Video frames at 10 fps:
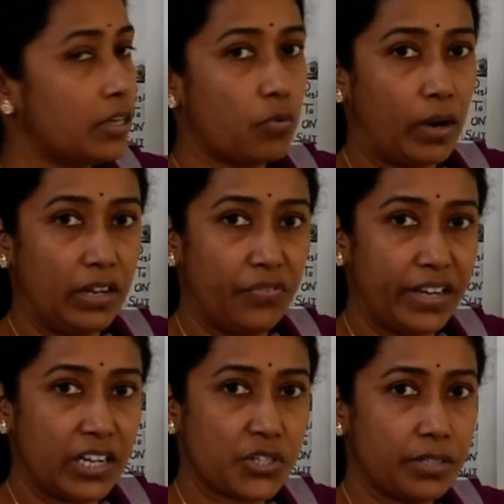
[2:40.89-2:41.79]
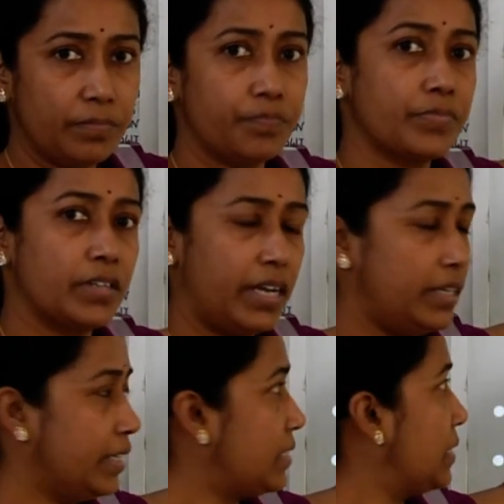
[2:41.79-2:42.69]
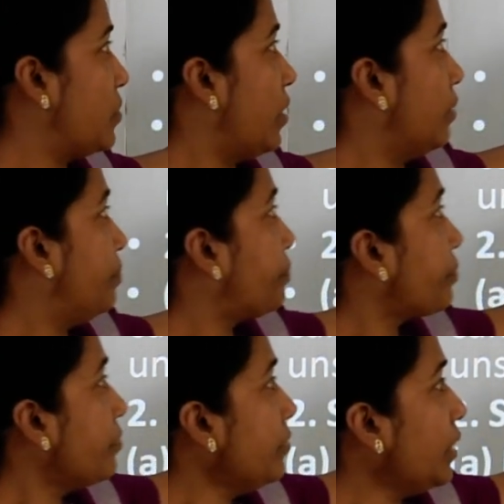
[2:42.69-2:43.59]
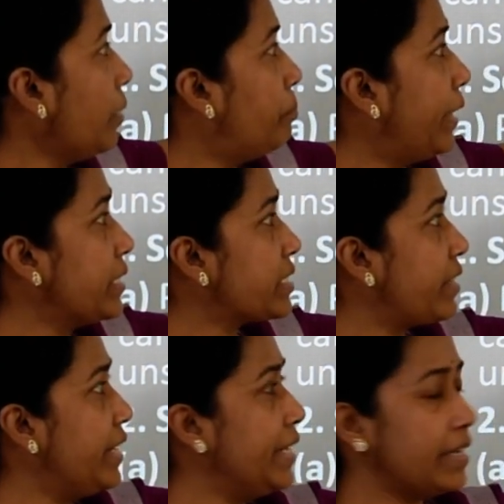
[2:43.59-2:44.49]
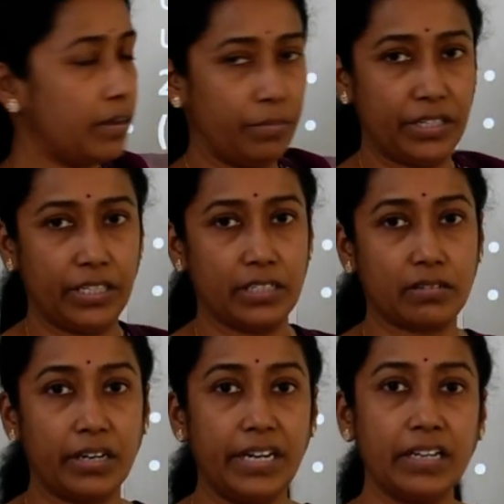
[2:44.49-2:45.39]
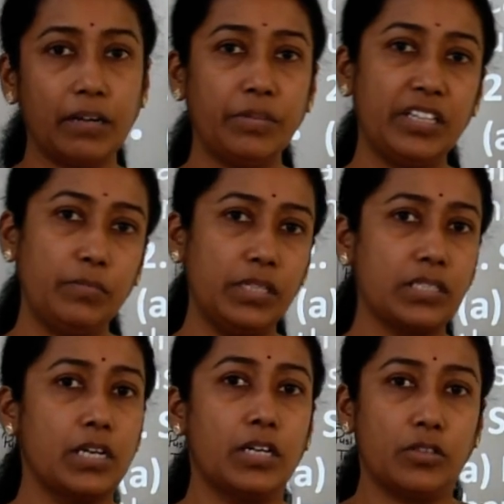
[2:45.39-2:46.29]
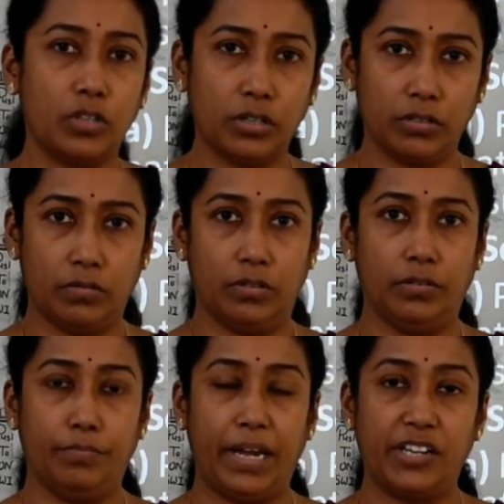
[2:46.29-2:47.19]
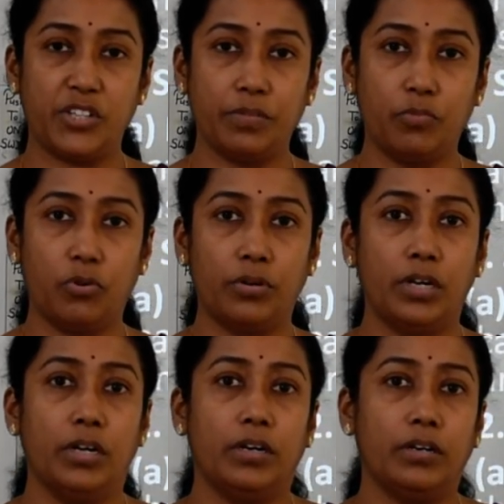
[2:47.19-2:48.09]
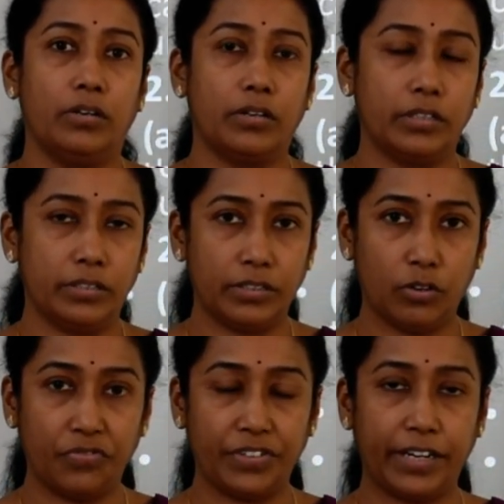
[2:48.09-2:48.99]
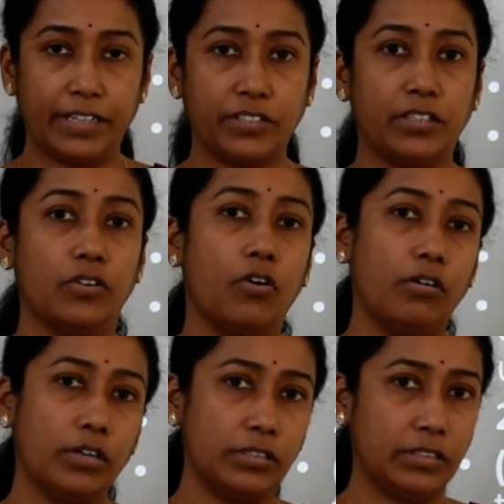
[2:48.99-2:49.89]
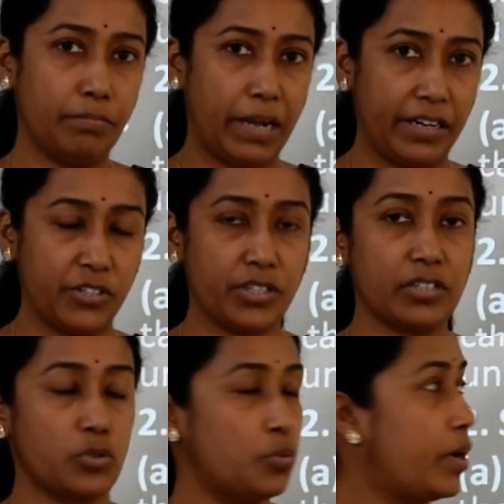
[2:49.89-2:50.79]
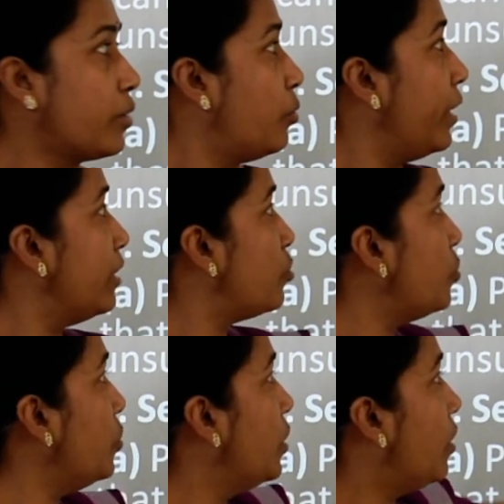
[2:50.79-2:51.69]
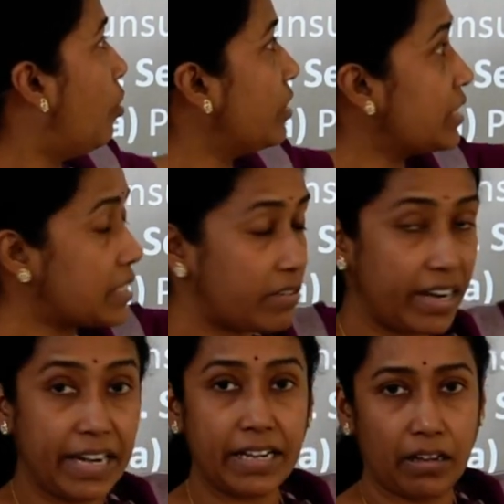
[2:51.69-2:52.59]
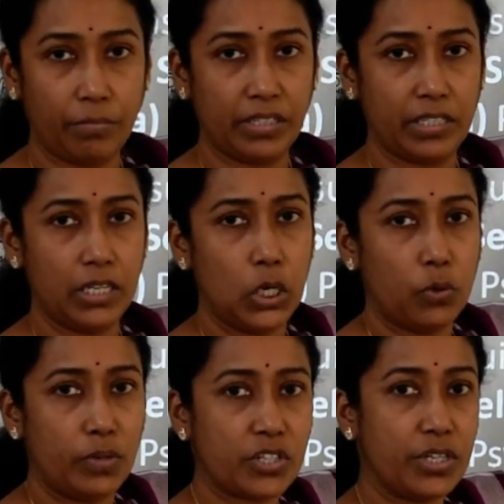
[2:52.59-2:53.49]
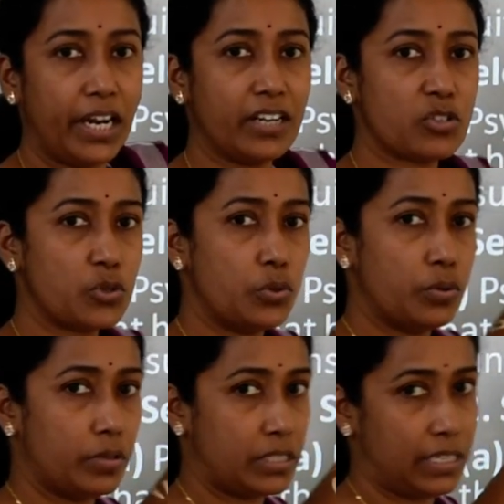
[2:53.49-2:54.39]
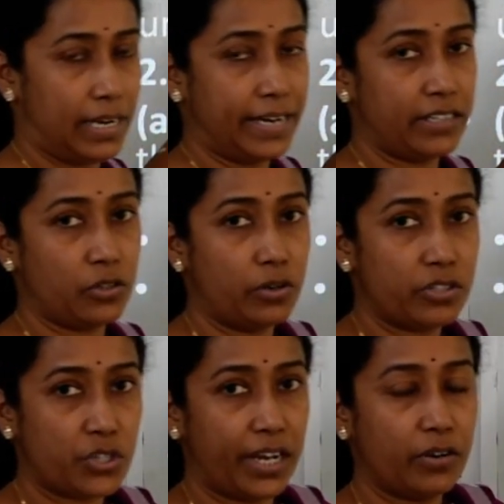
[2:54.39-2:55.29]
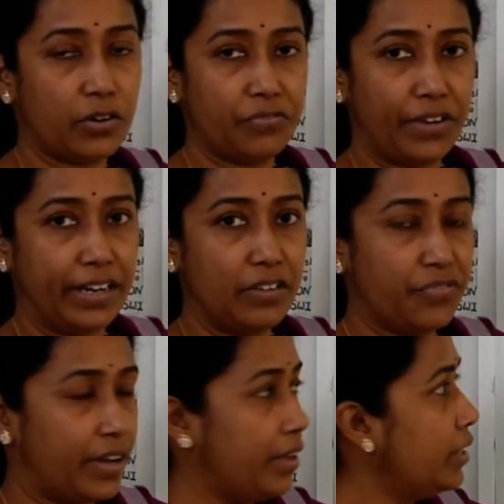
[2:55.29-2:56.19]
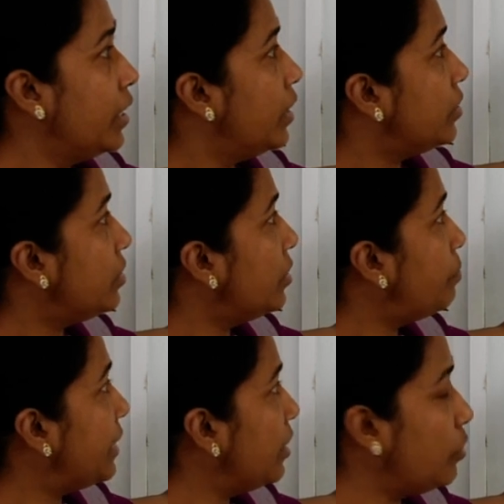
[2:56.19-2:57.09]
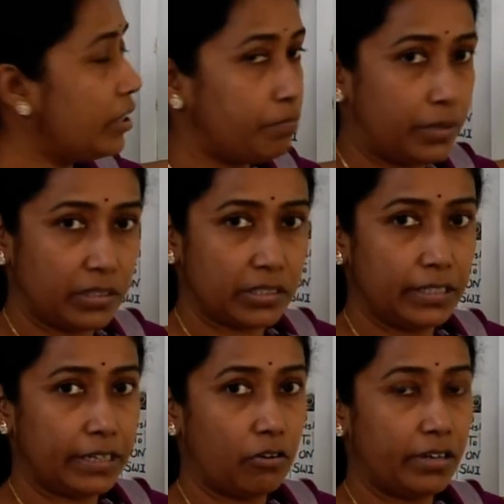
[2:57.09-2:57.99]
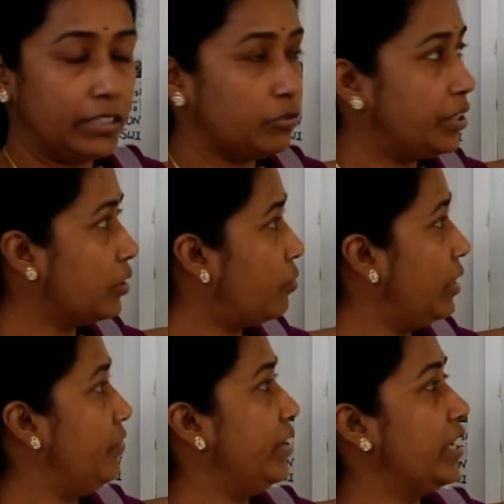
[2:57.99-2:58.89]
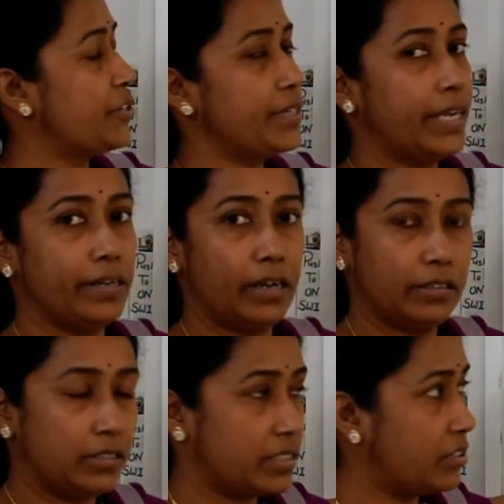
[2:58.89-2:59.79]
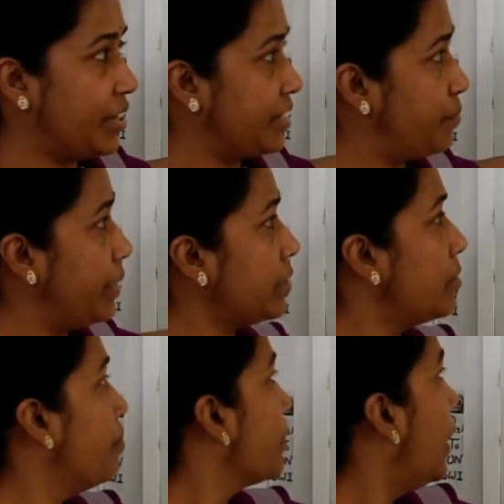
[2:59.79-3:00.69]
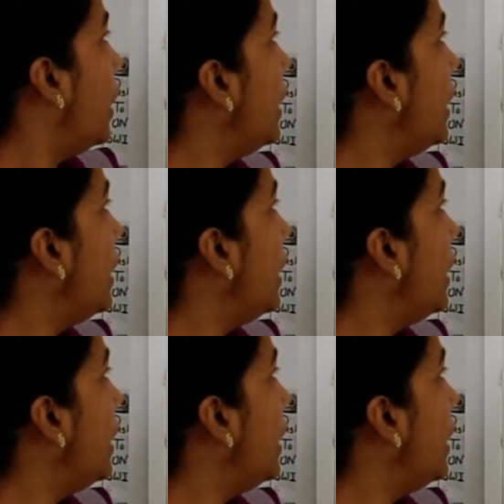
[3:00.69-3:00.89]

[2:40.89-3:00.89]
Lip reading: the qualification and etc. by screening committee. Screening committee means the managing board or of director or the managers who are going to, or the screening committee which needs to select or check or verify the particular person according to their qualification and other such aspects. A